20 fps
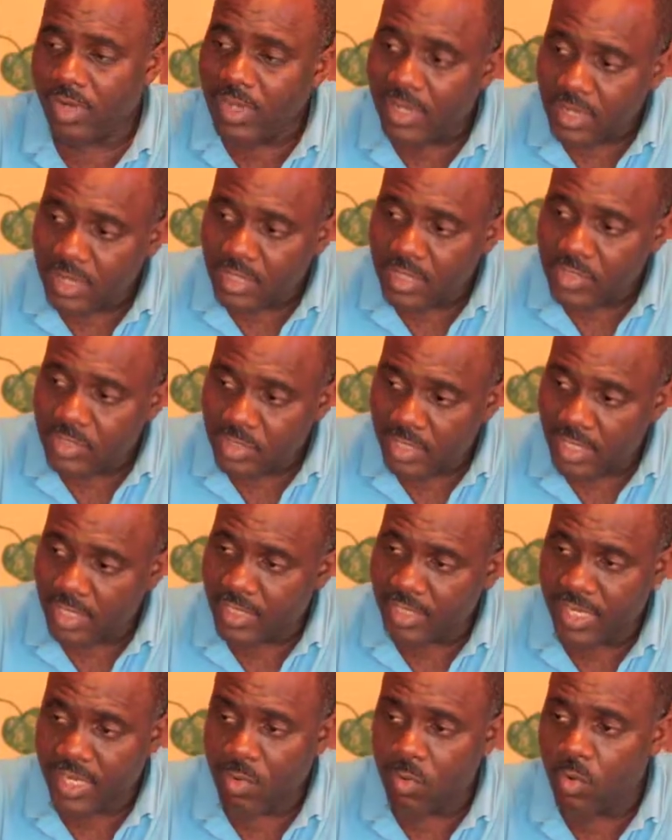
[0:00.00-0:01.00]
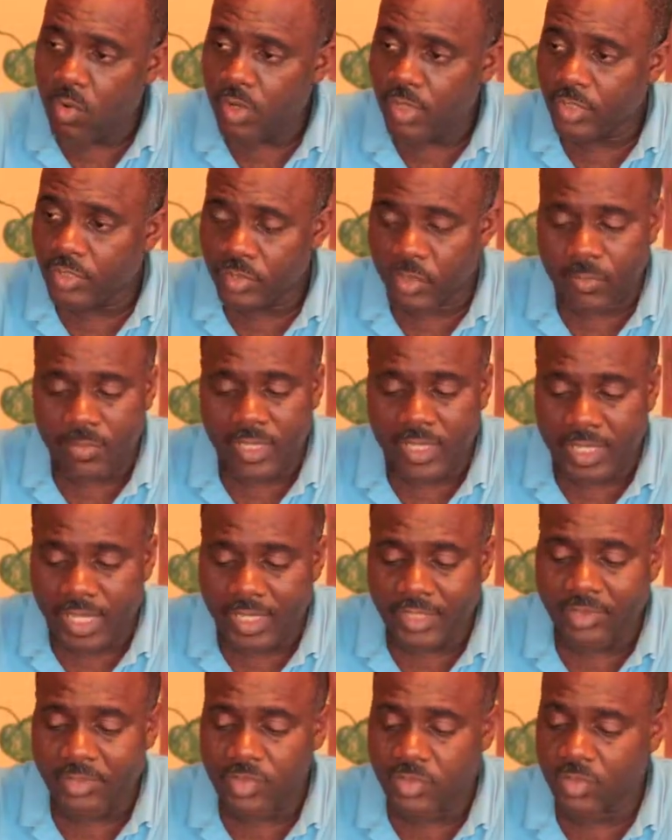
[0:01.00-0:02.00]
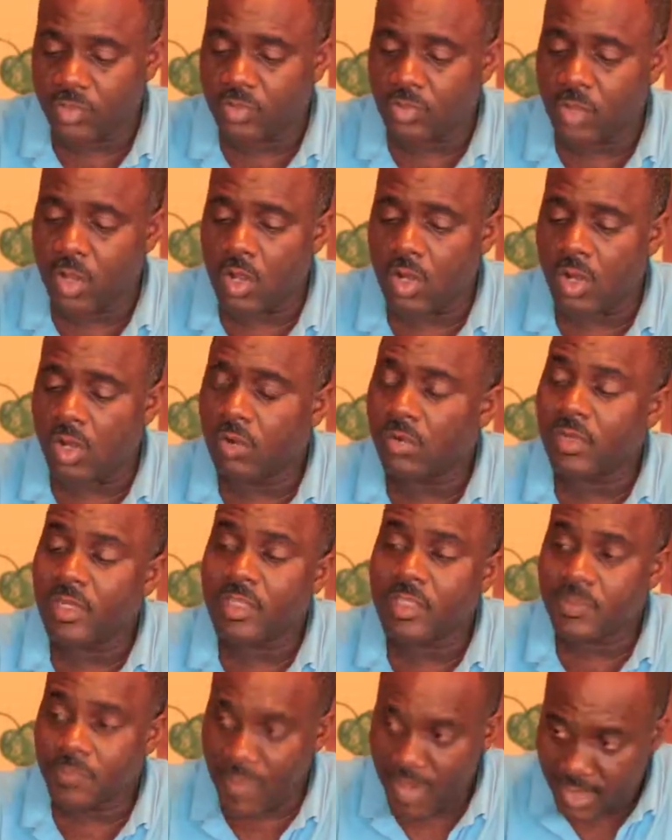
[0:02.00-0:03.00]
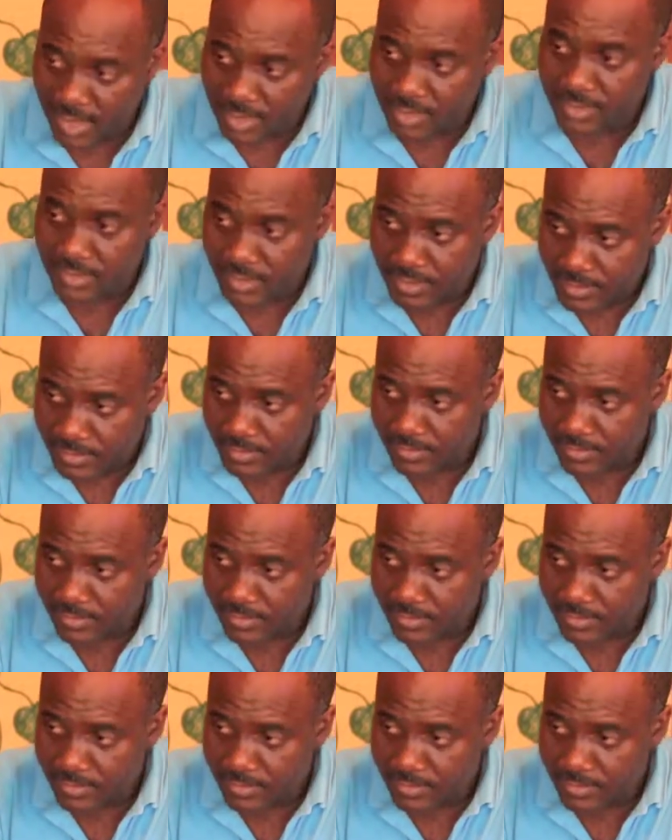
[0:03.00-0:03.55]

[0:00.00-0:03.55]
English and they wanted to obligate us to talk only Spanish.